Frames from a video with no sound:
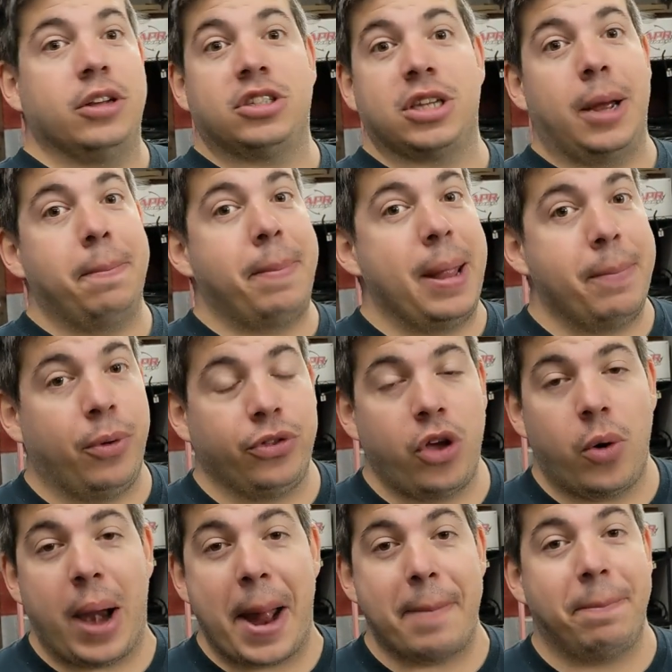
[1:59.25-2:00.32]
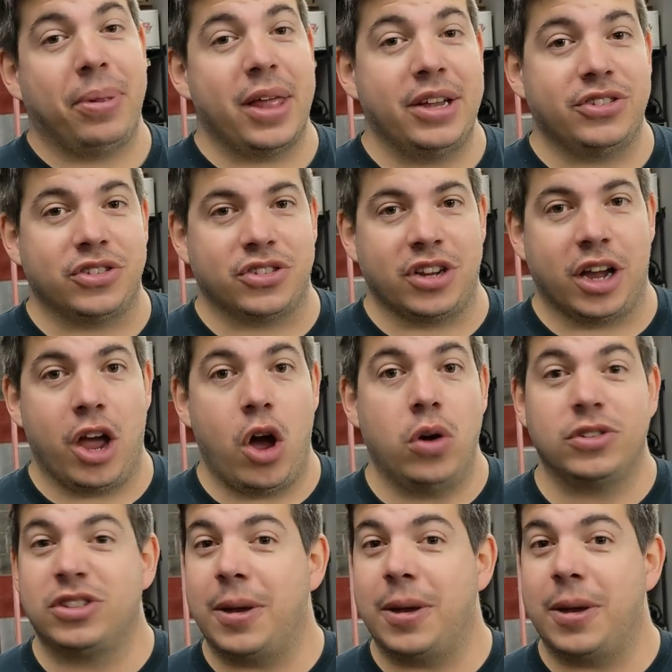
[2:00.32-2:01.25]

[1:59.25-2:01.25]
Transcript: Some people don't have places to go.